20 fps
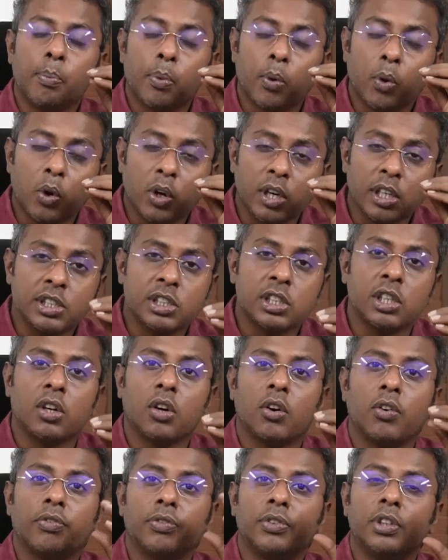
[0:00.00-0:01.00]
production
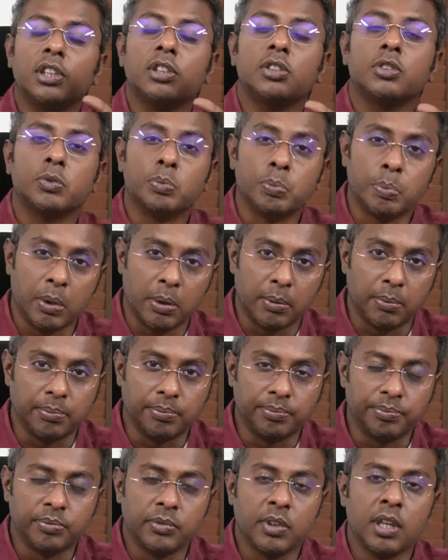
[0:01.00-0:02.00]
of the sperm,